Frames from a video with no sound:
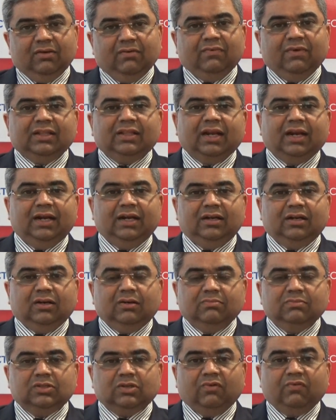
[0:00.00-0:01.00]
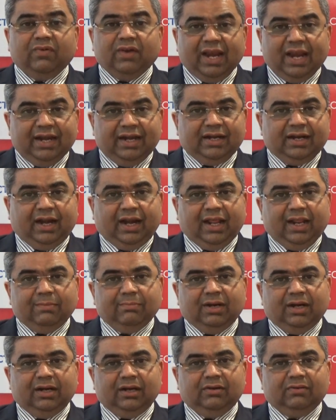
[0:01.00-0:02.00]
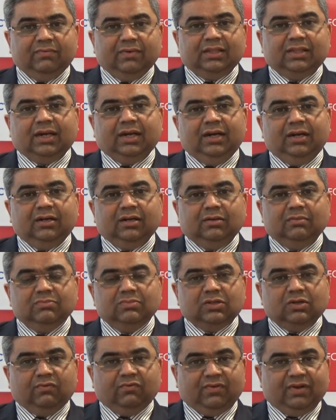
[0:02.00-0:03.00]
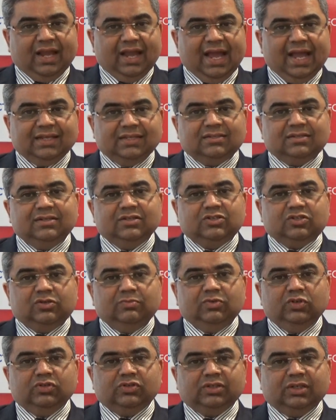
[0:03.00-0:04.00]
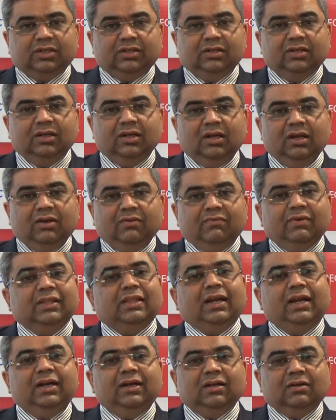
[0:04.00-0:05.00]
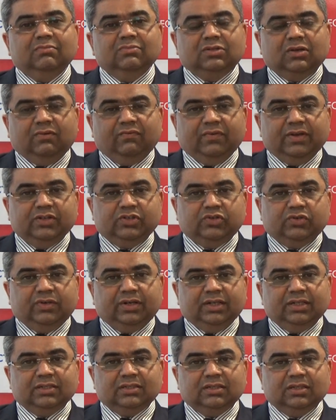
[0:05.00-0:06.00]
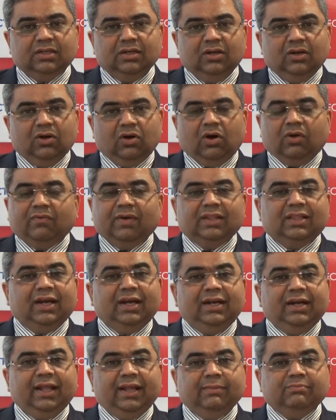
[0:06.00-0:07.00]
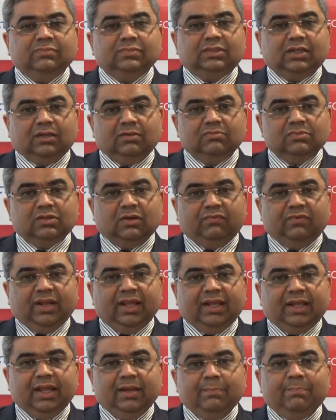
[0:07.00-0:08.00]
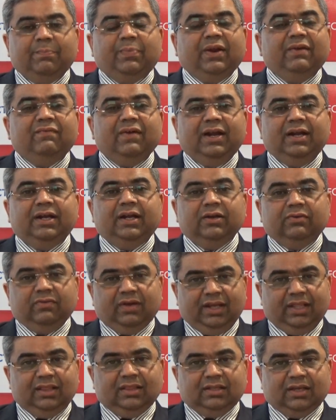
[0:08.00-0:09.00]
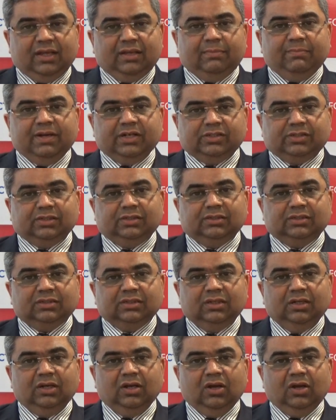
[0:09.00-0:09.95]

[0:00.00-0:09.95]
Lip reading: whether in terms of entertainment, whether in terms of gas distribution, whether in terms of insurance, or whether in terms of taking preventive healthcare measures.